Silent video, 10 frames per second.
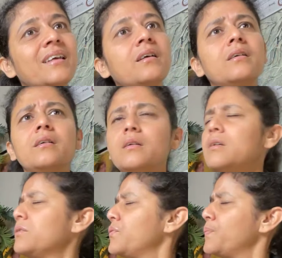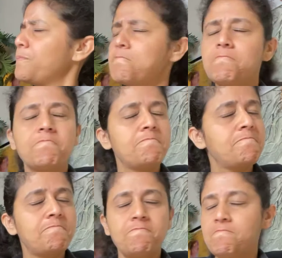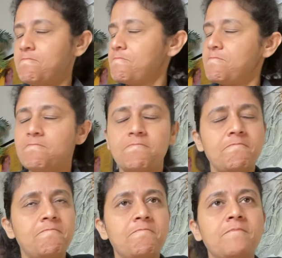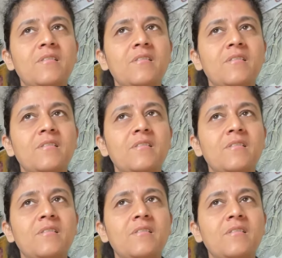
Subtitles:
very unique. Where is she from?